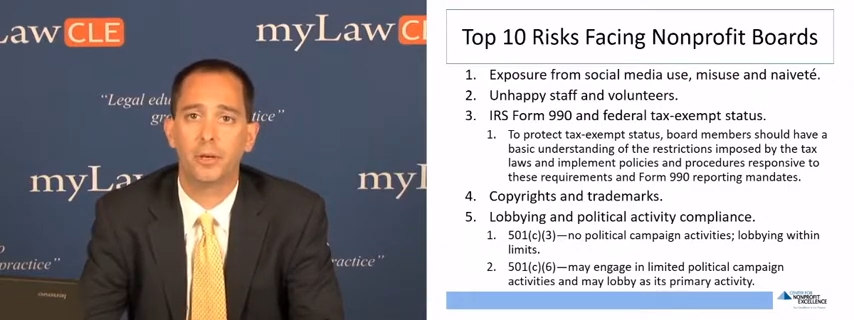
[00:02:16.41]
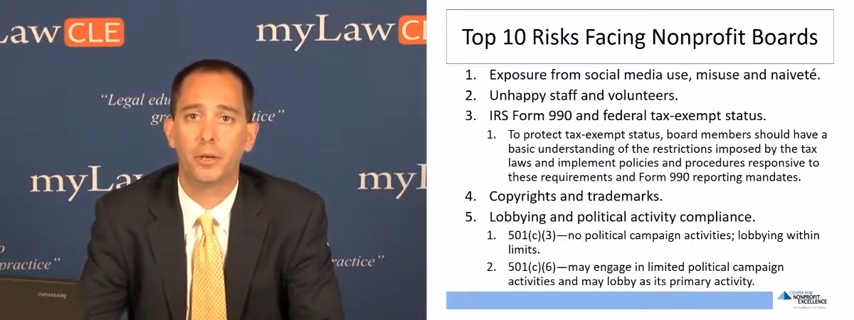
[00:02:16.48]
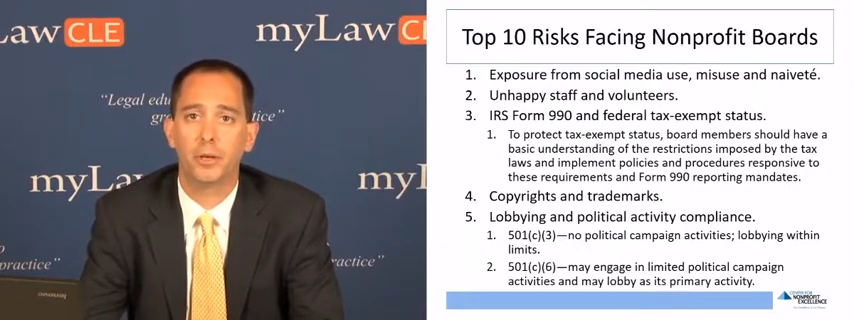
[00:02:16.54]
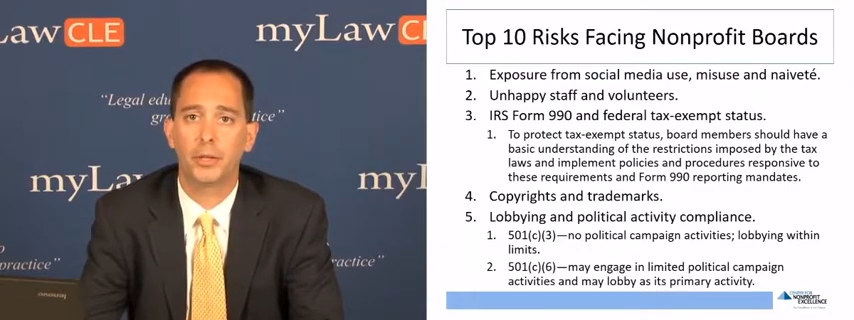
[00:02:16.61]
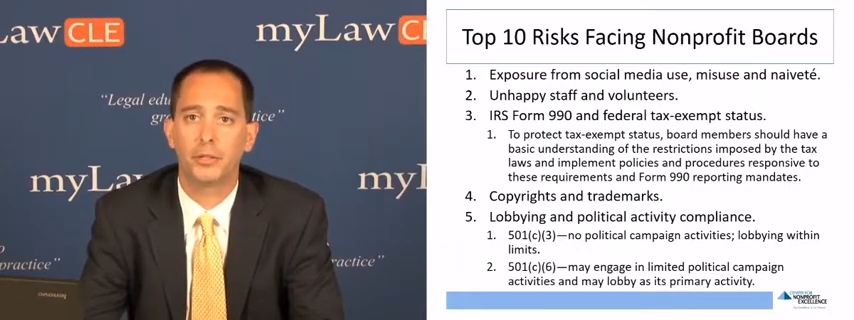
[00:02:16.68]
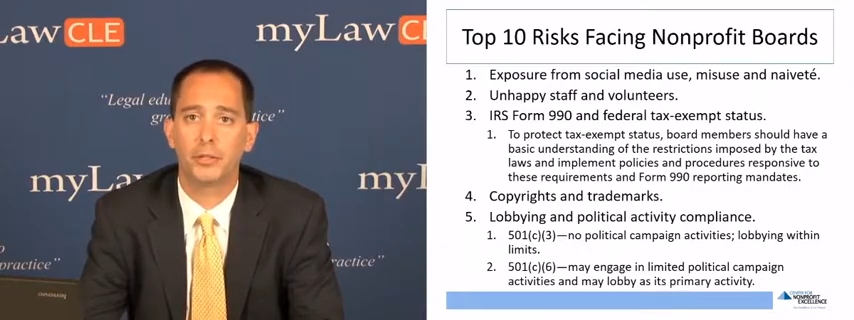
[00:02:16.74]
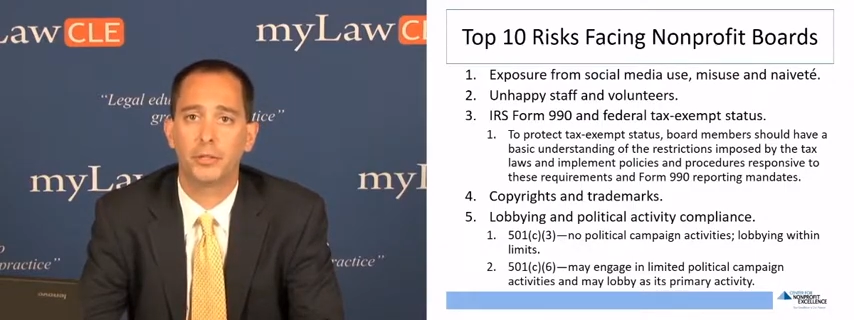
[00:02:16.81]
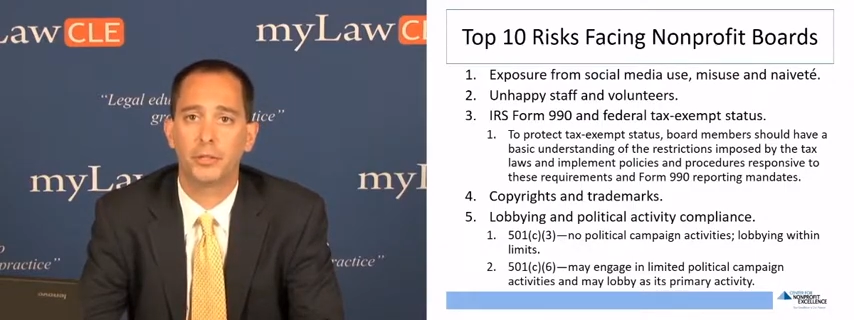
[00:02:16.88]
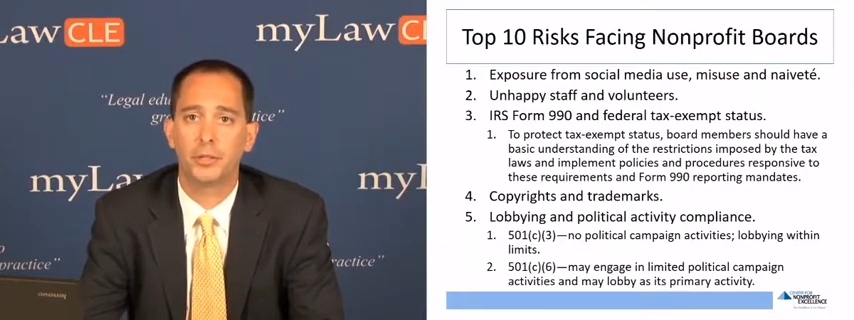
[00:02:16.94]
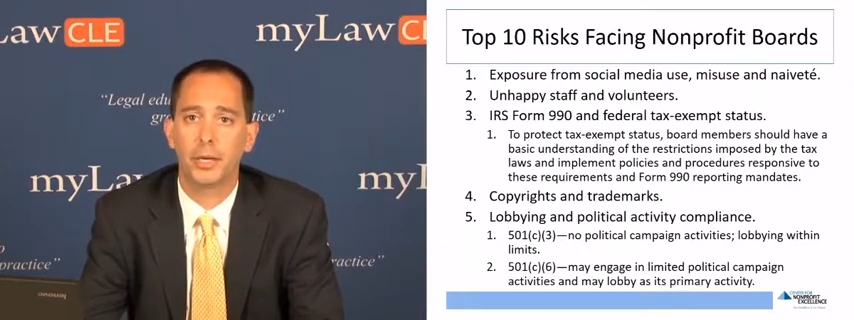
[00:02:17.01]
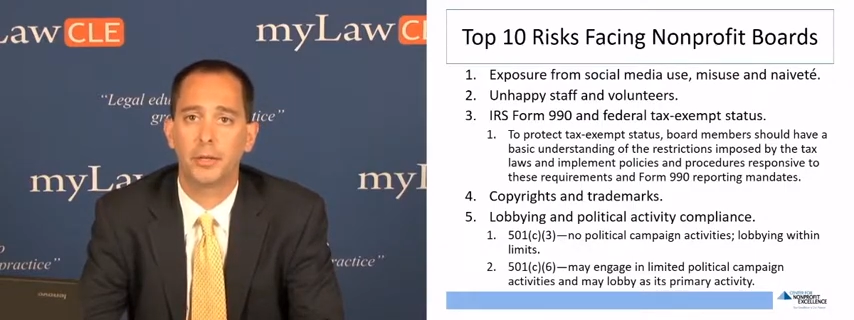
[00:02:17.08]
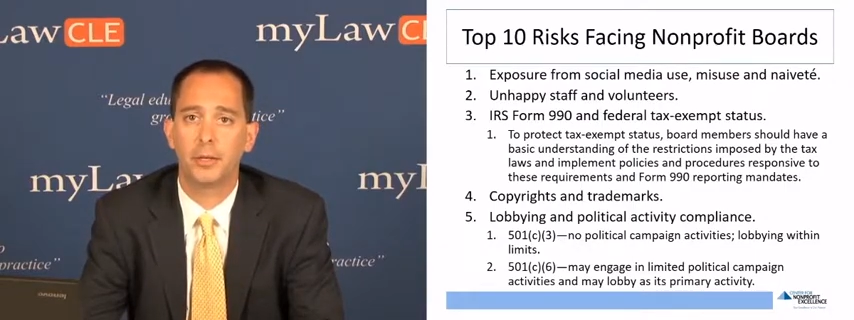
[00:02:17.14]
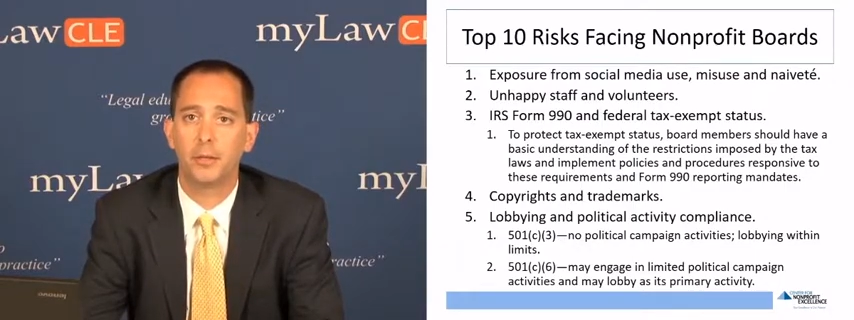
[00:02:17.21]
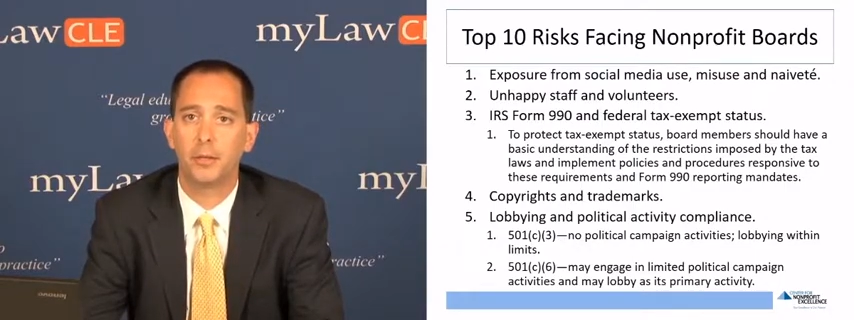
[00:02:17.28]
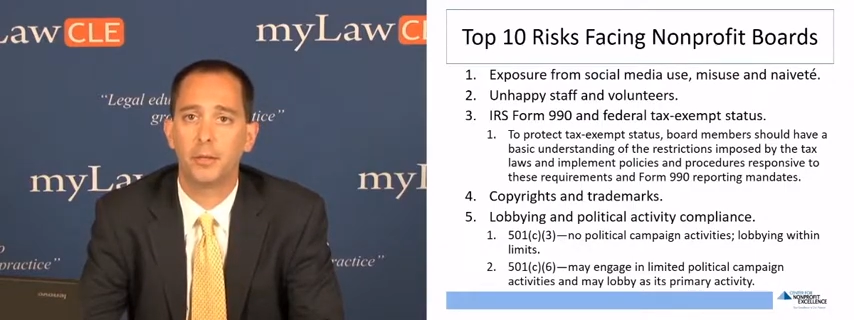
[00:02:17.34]
into an
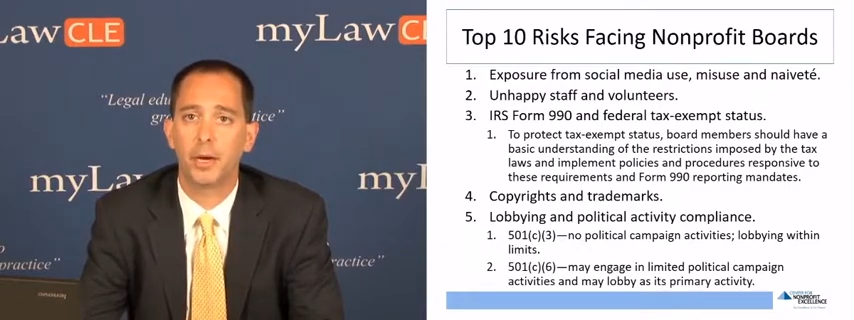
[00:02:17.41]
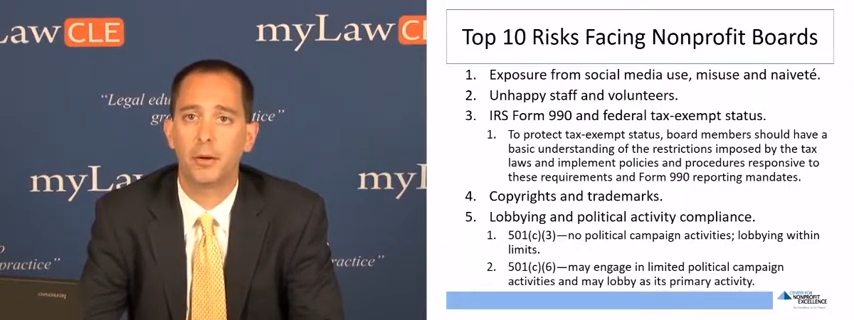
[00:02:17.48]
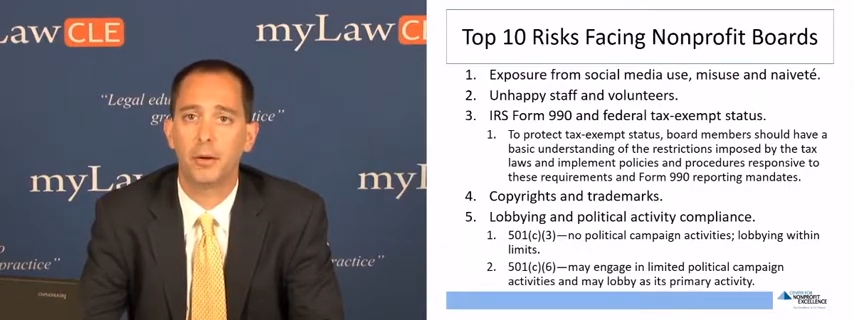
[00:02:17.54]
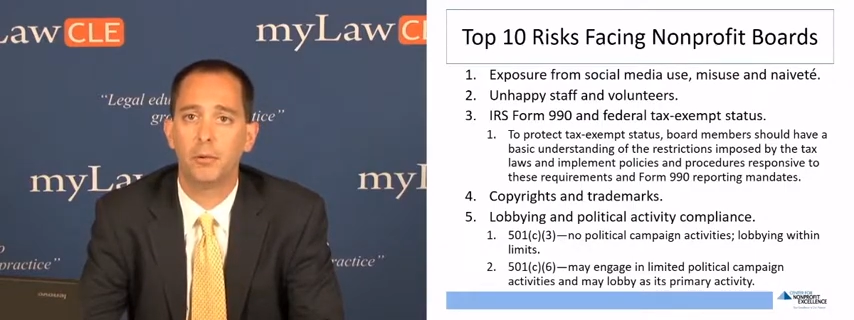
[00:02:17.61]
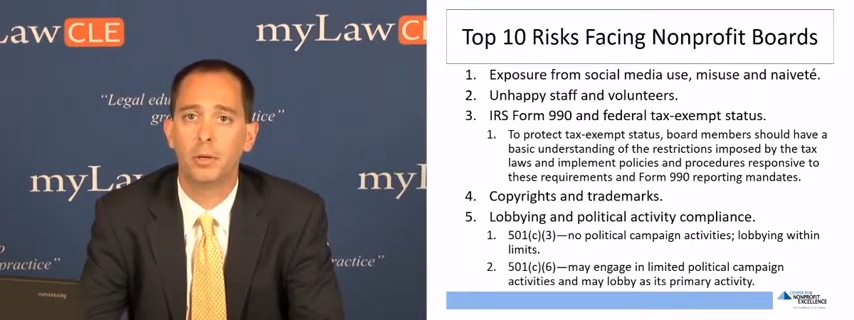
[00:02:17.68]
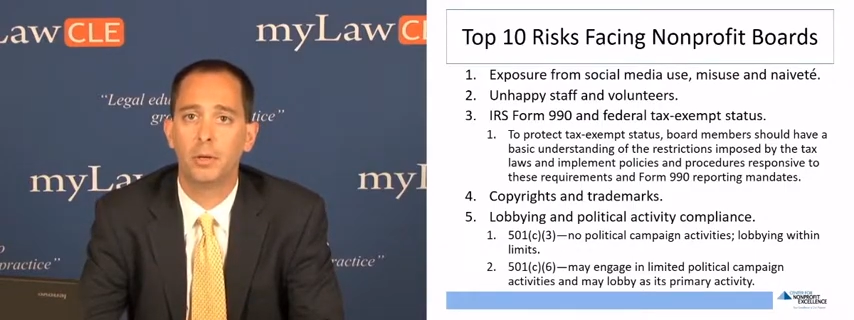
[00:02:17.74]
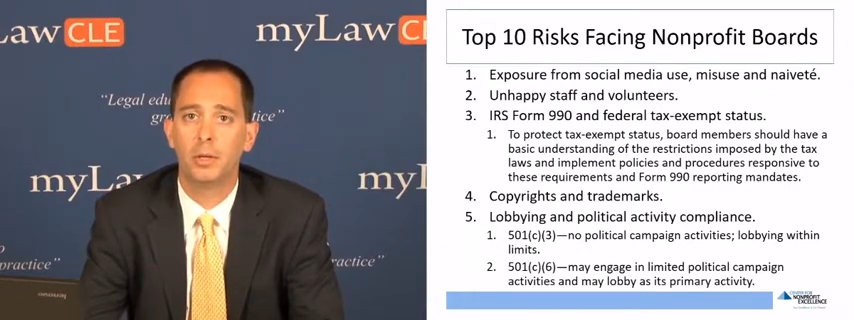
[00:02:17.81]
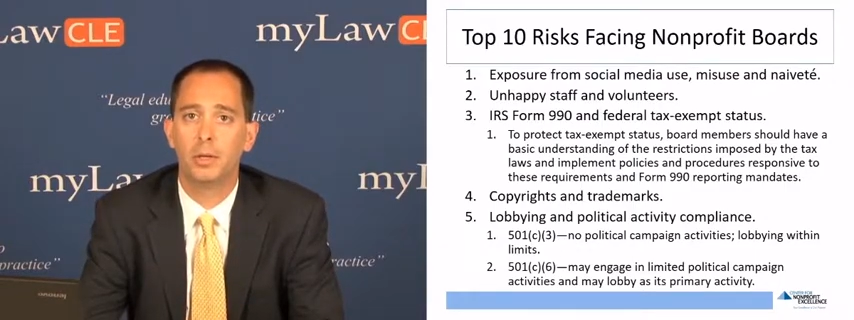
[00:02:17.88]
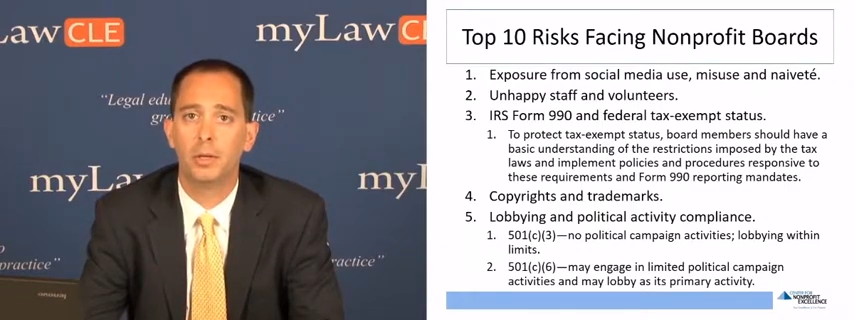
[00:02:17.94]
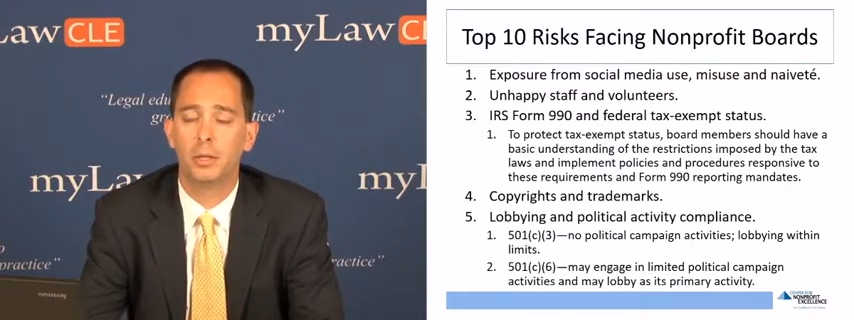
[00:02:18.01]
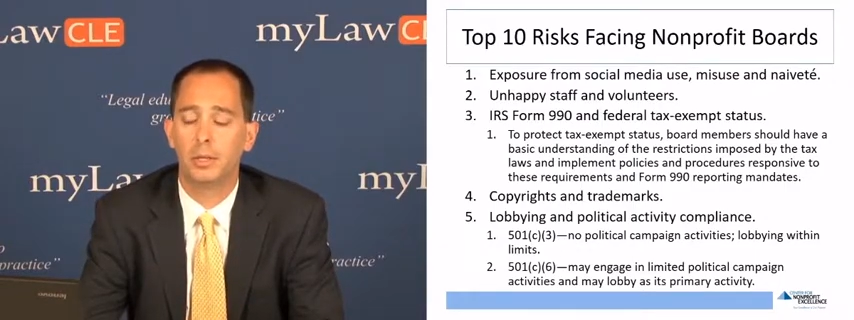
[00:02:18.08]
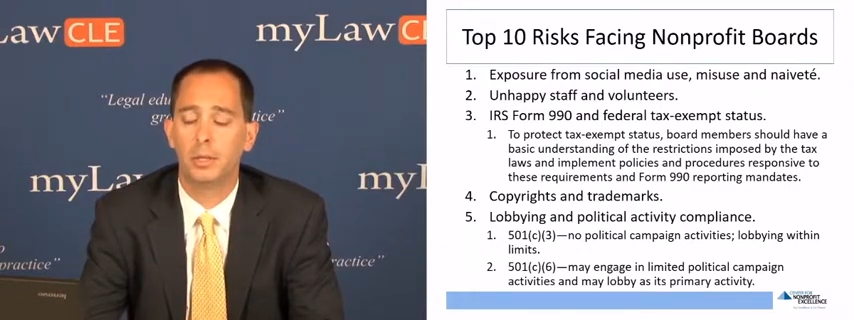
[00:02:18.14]
election cycle now.